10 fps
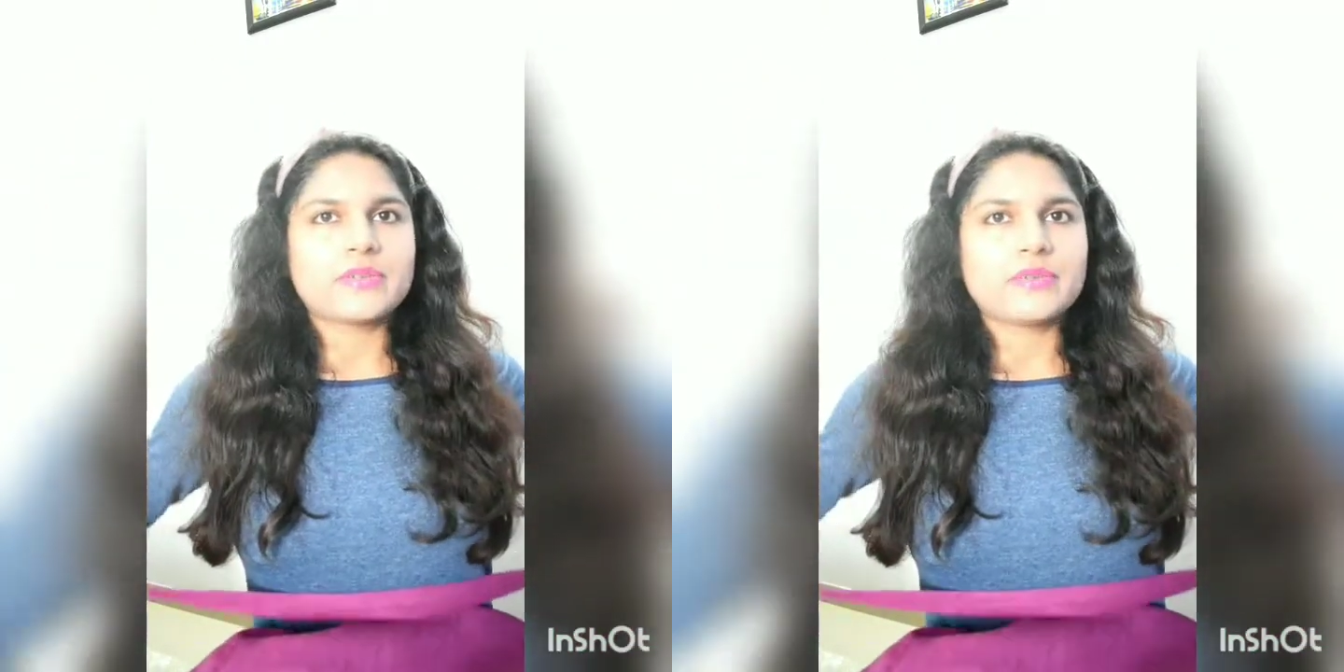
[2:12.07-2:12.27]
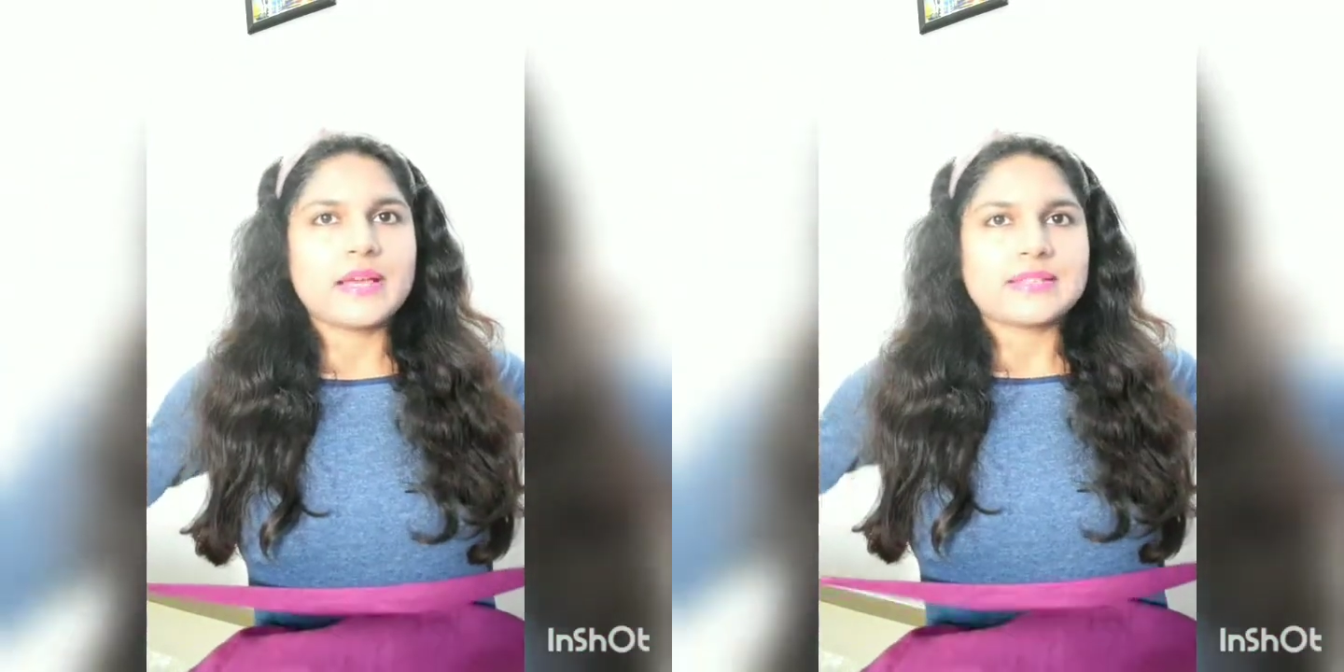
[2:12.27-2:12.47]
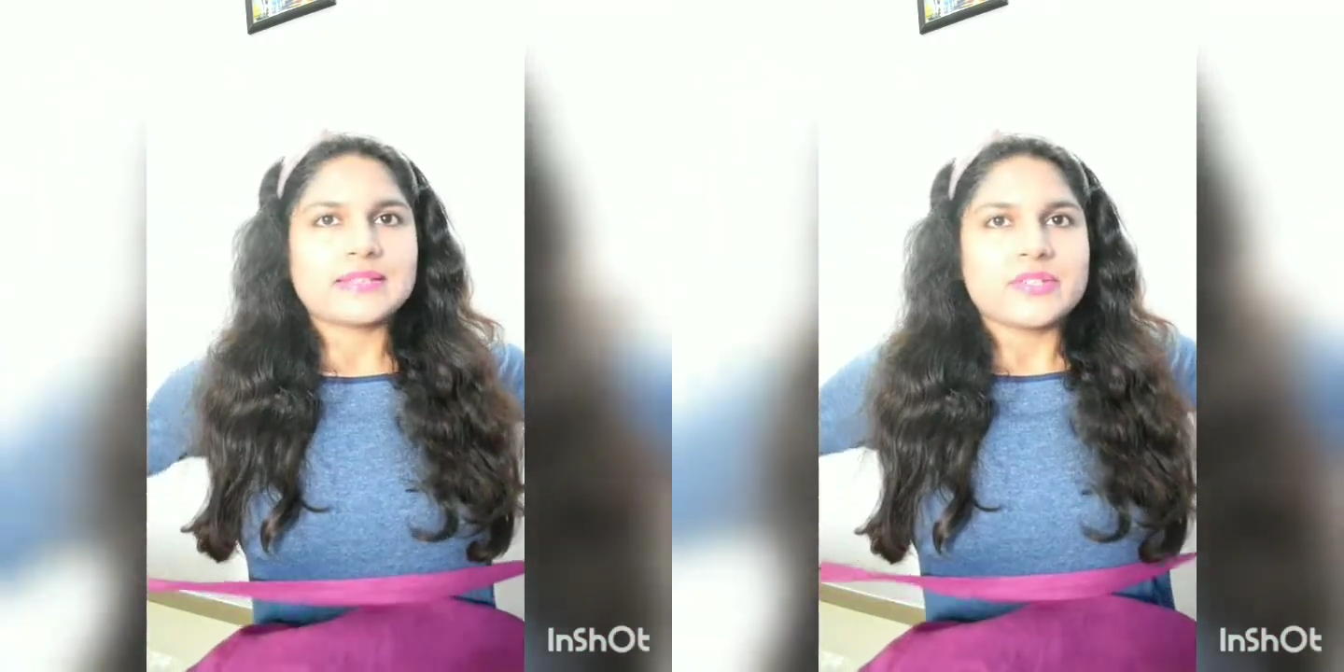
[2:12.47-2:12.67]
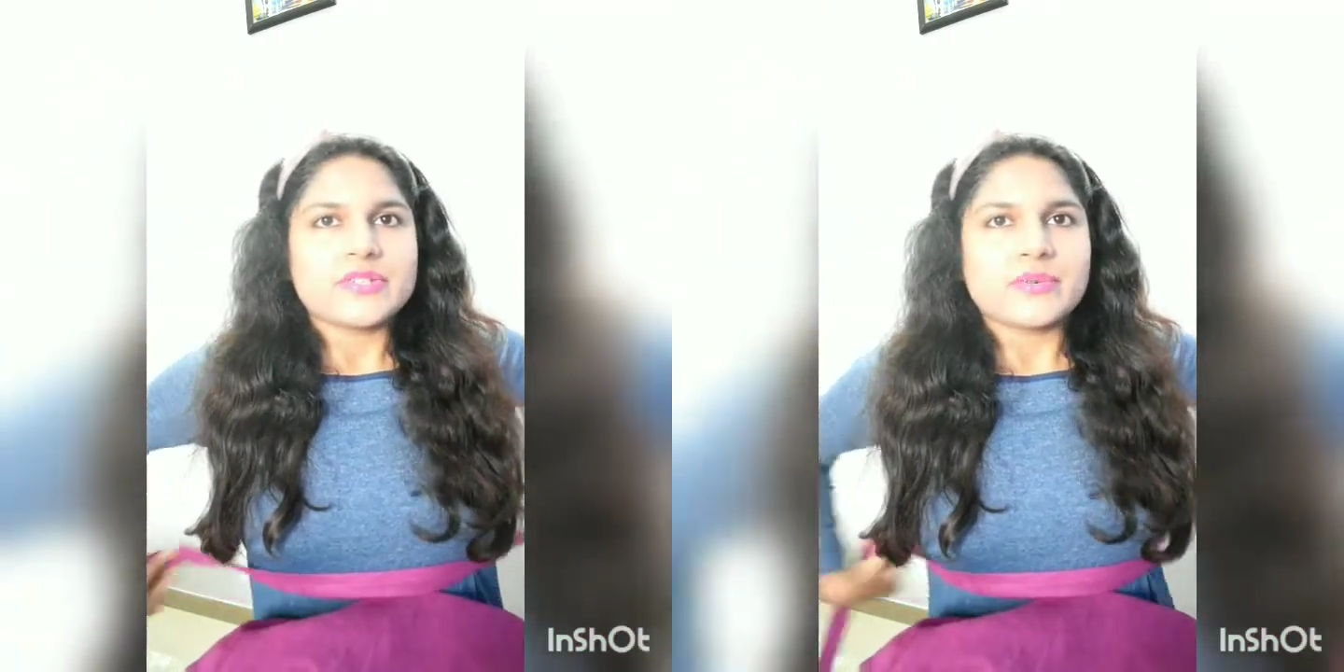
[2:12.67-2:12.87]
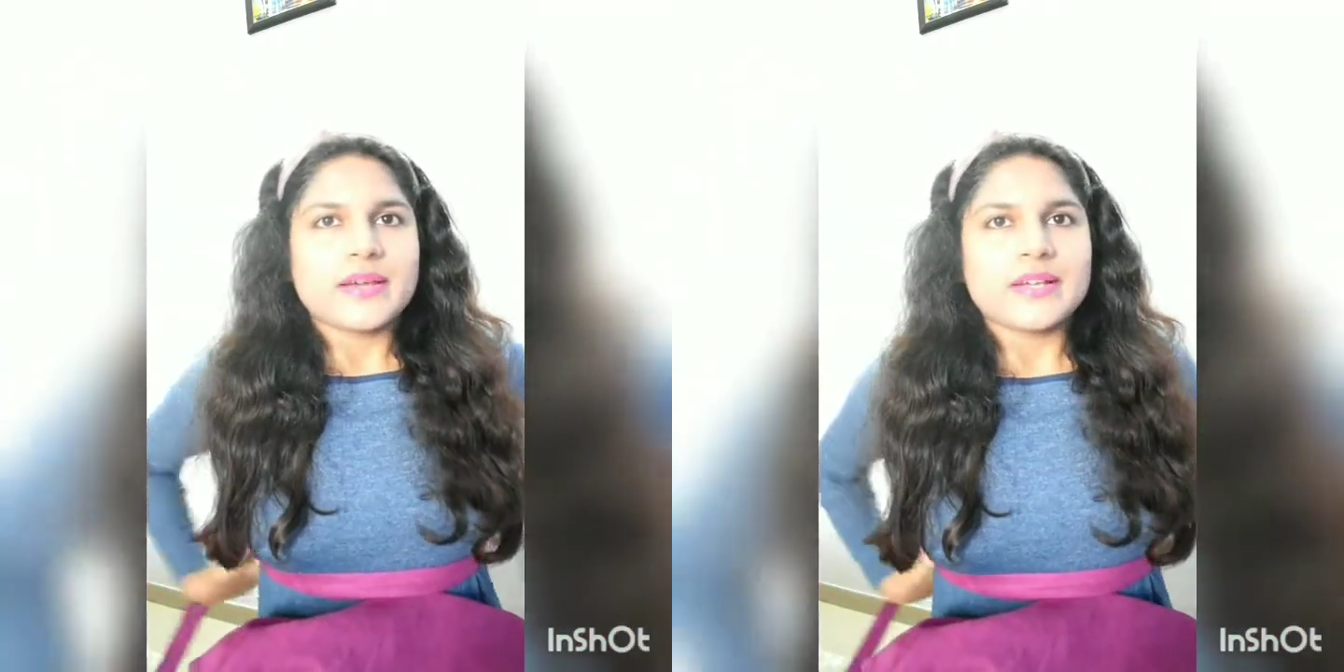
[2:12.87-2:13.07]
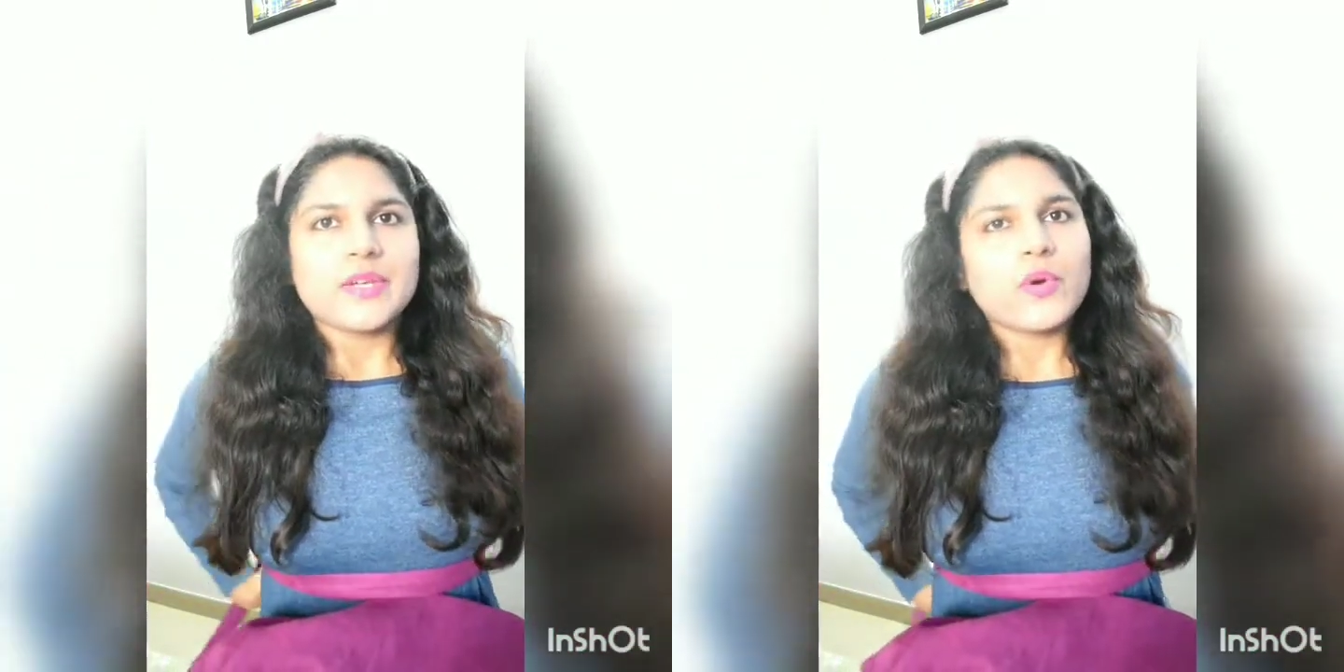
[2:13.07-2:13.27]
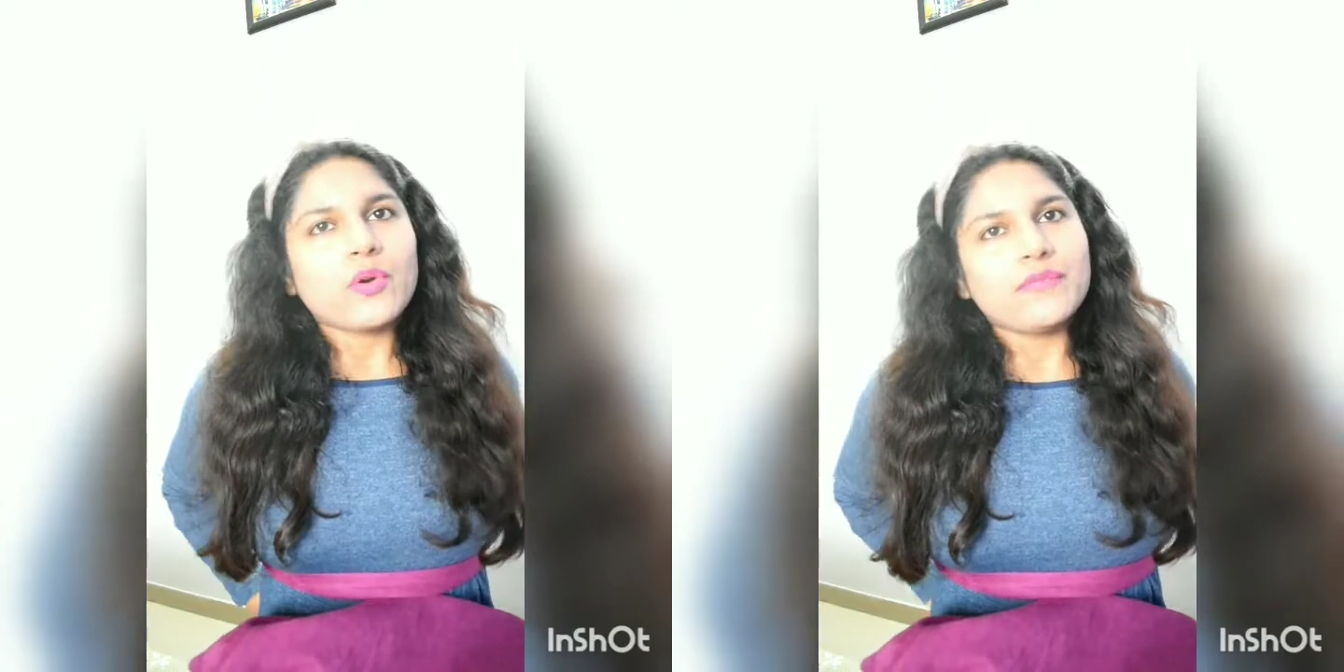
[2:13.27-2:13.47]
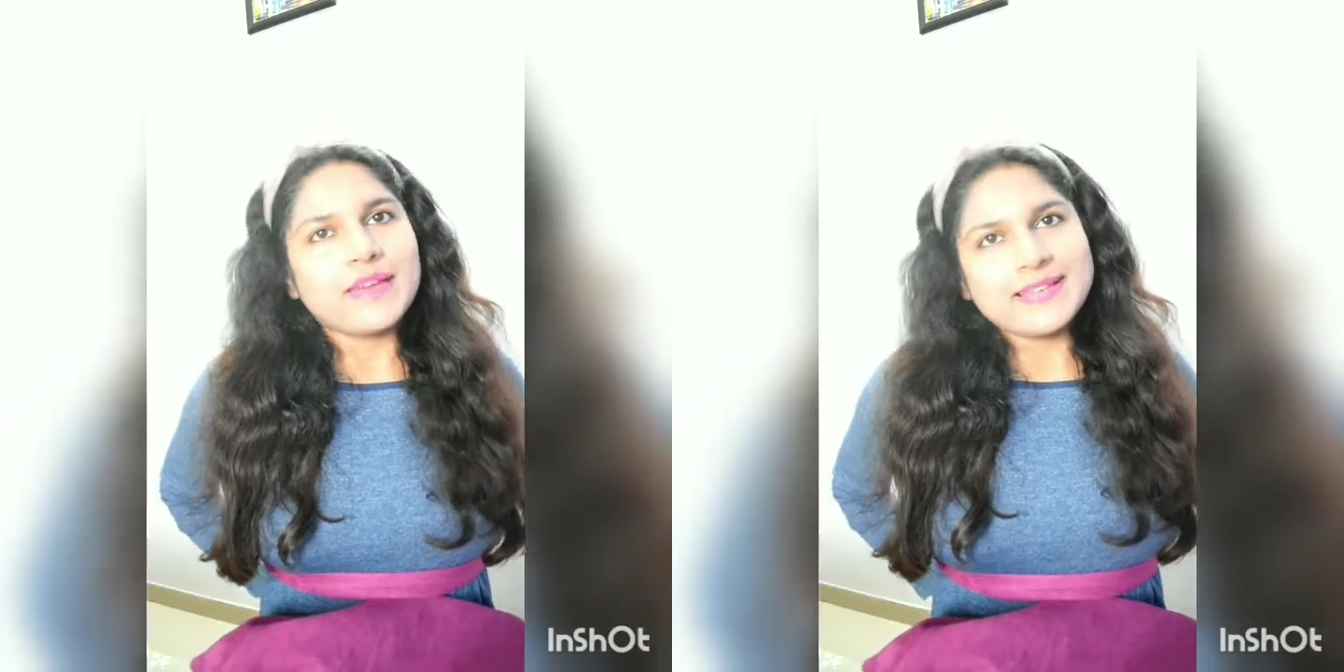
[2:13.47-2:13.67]
to accentuate
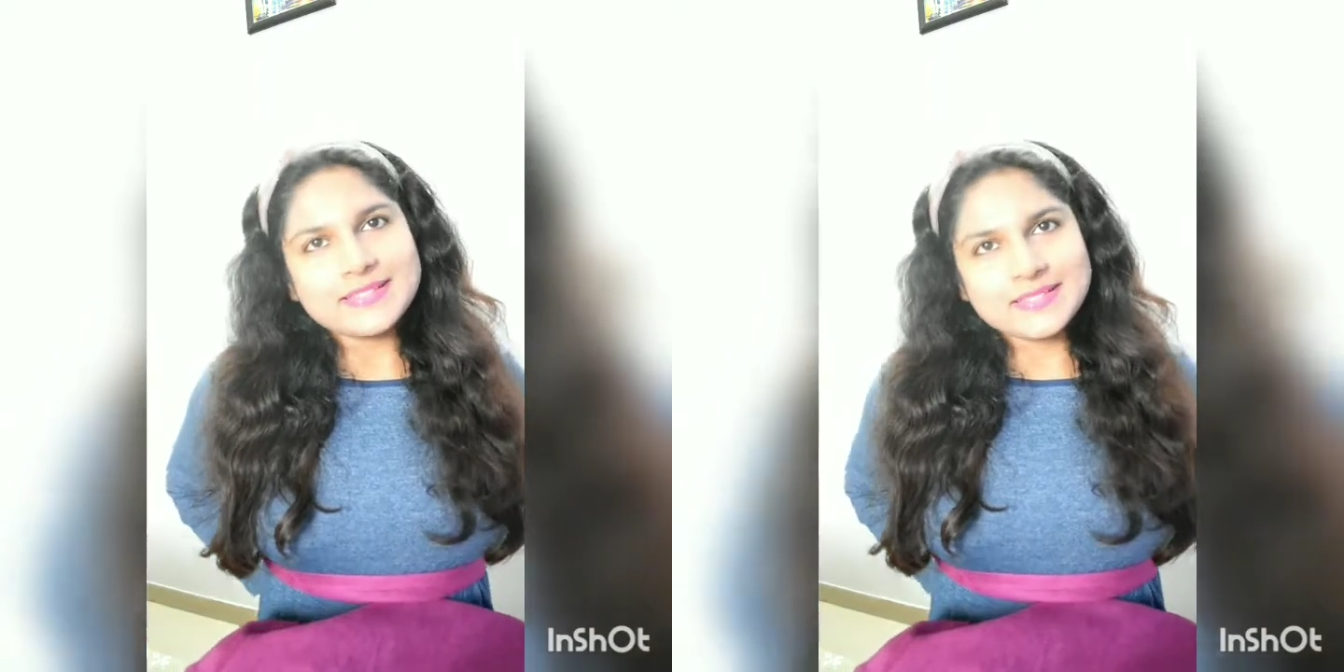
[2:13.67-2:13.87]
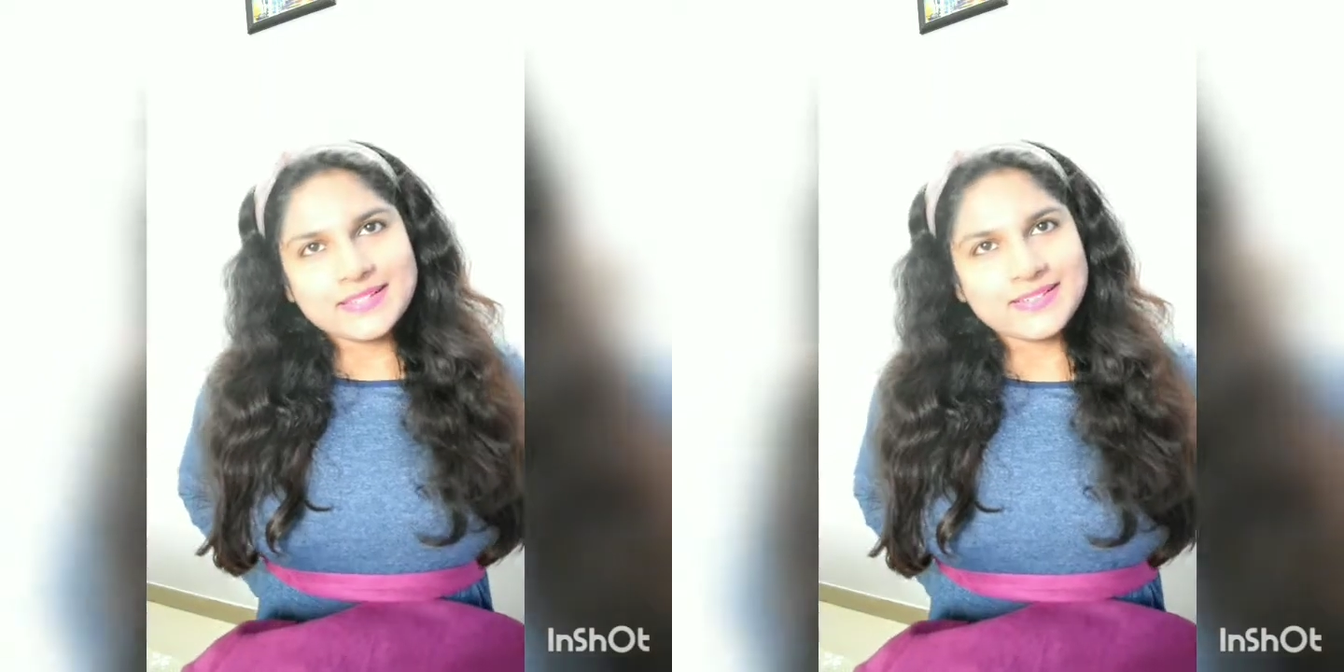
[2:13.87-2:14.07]
your waist.